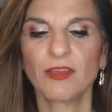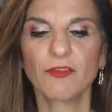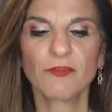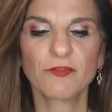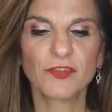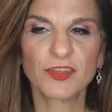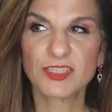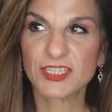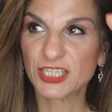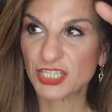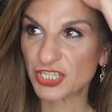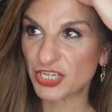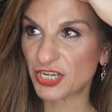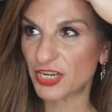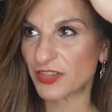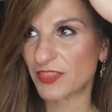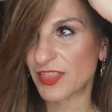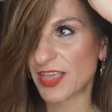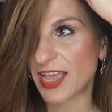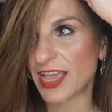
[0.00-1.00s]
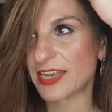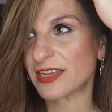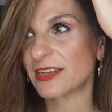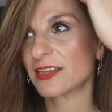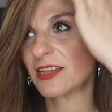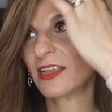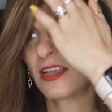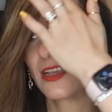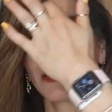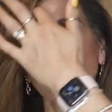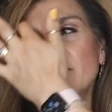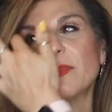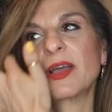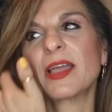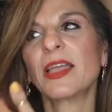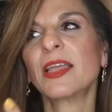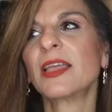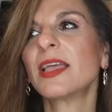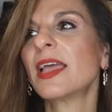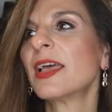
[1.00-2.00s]
footage here and there. And
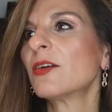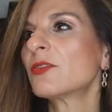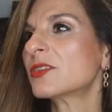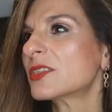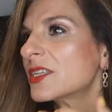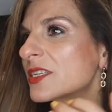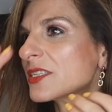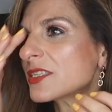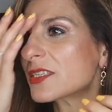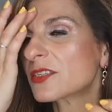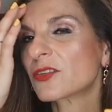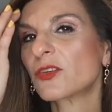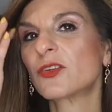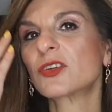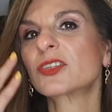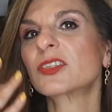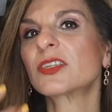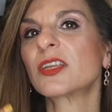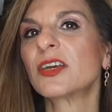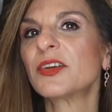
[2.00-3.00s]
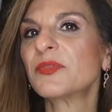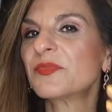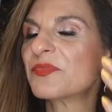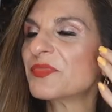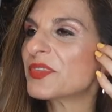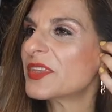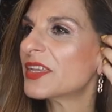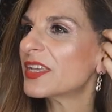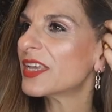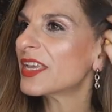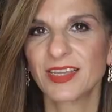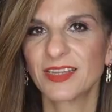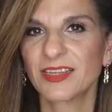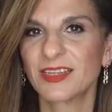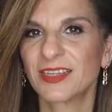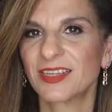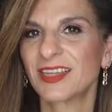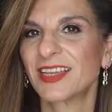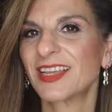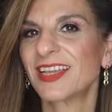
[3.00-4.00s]
my eldest, Costa,
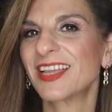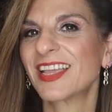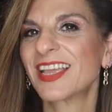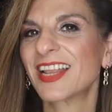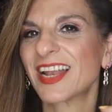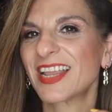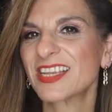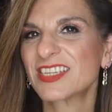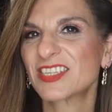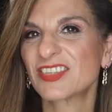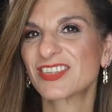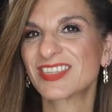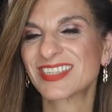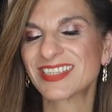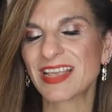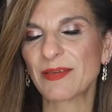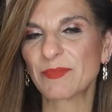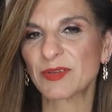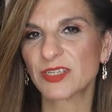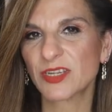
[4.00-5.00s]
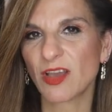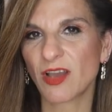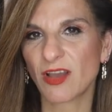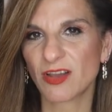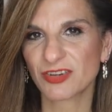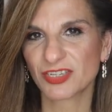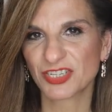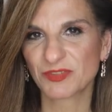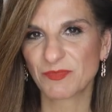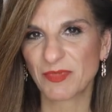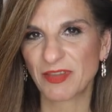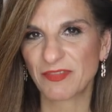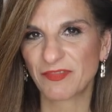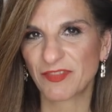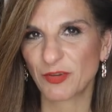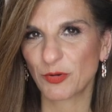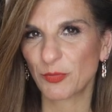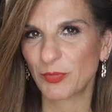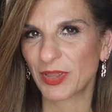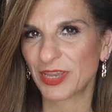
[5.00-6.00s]
he likes to sabotage my
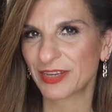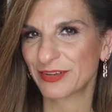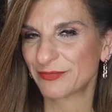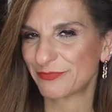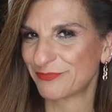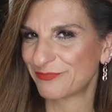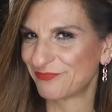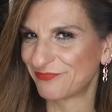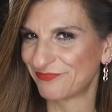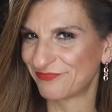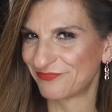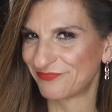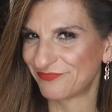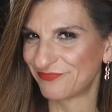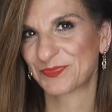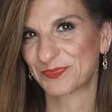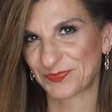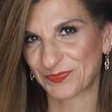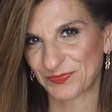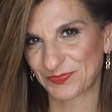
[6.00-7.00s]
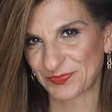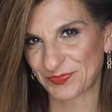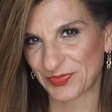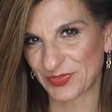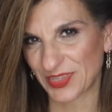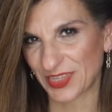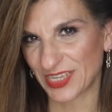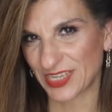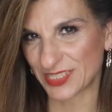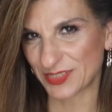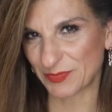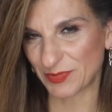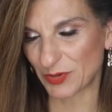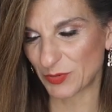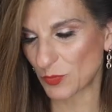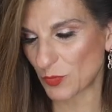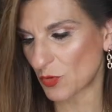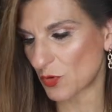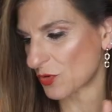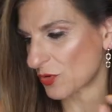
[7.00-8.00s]
filming. He's
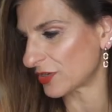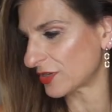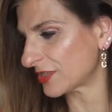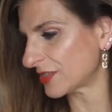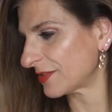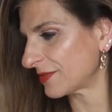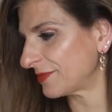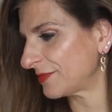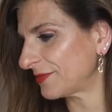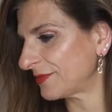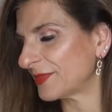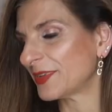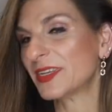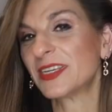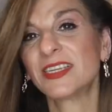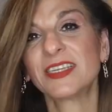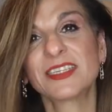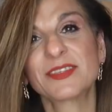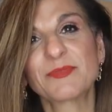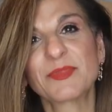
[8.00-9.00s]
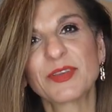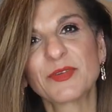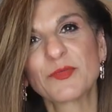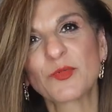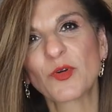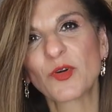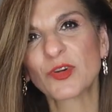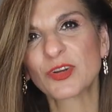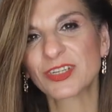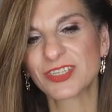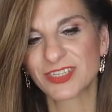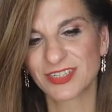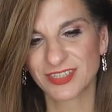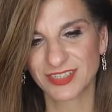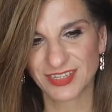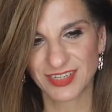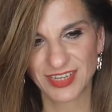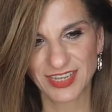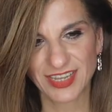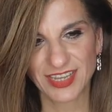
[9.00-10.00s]
been warned. He's been
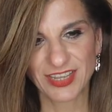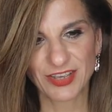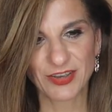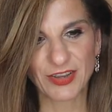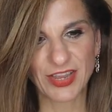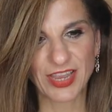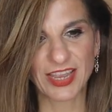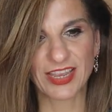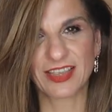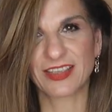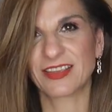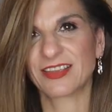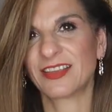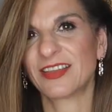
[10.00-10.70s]
warned. Okay.